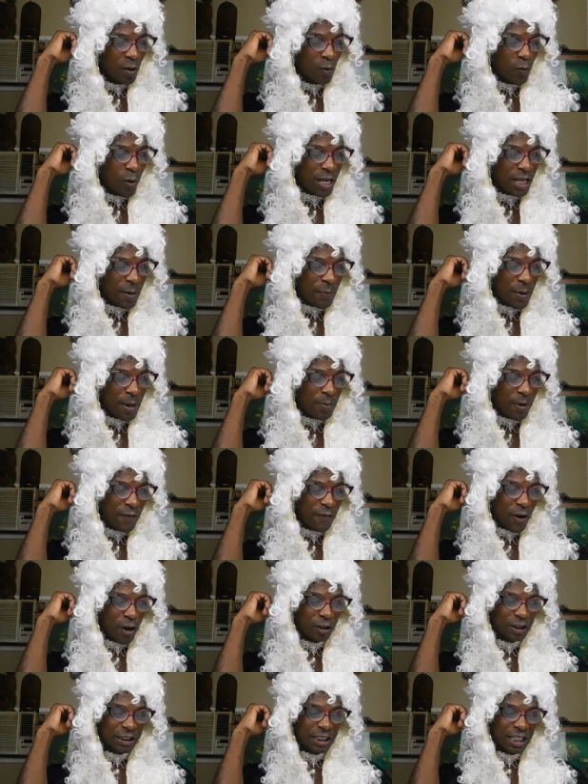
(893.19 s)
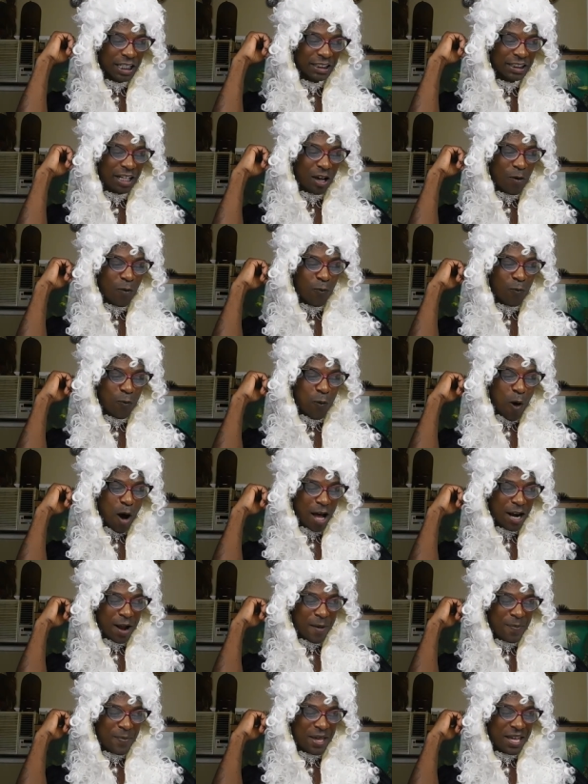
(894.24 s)
We the People versus
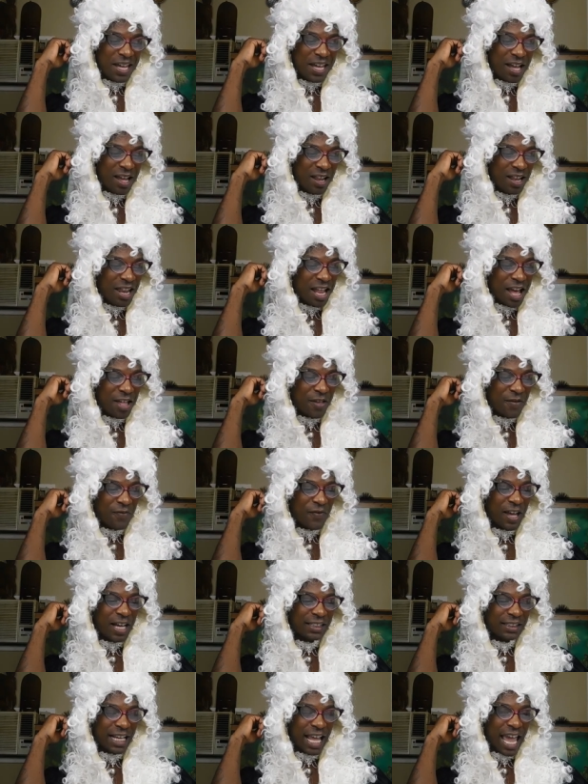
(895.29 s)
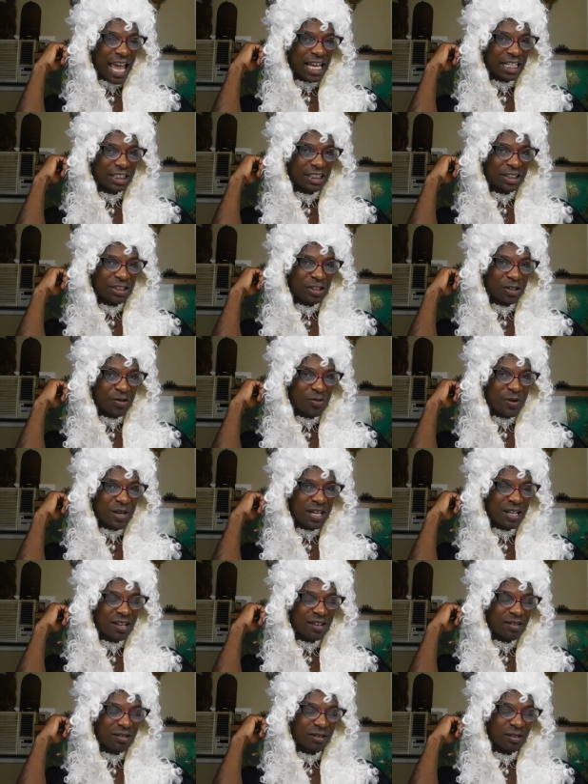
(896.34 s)
wannabe Leatherface ass Stewart